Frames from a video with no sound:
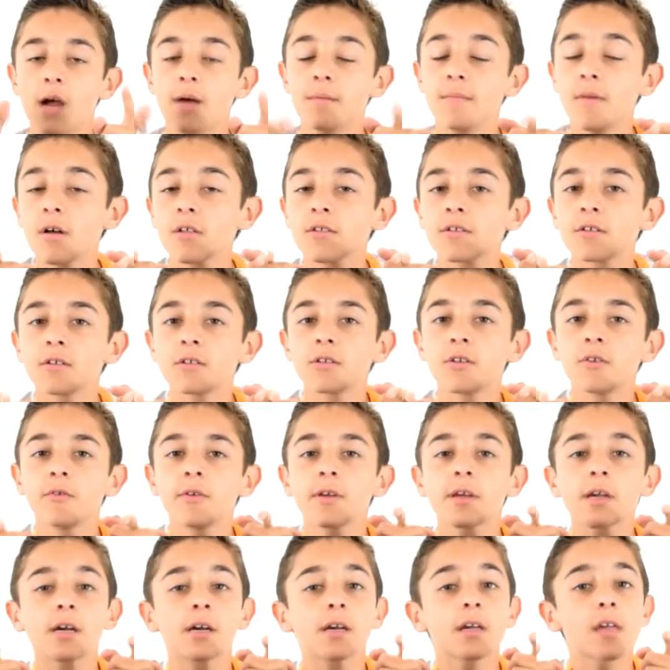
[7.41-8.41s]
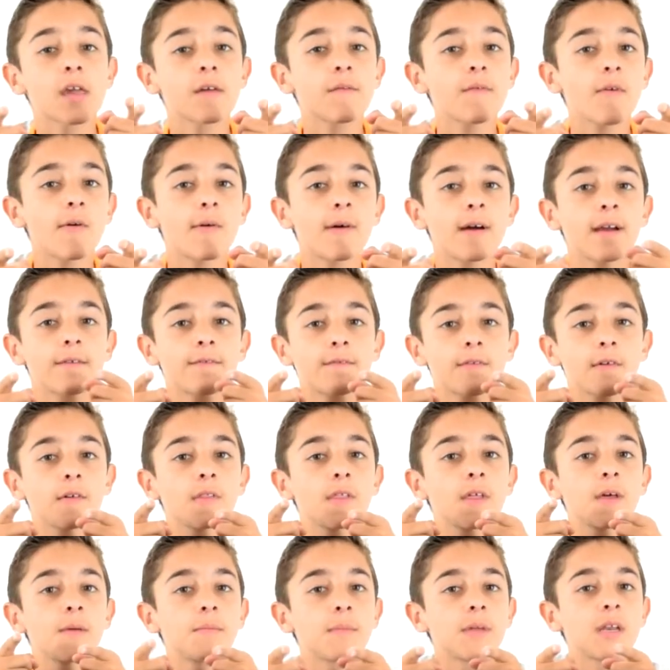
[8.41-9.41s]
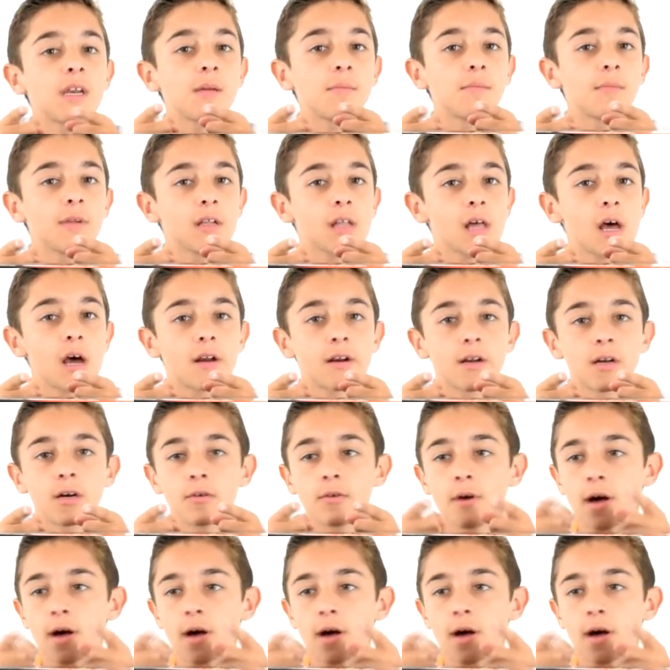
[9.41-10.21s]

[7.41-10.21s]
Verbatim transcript: I'm also doing a giveaway for the mini Milano.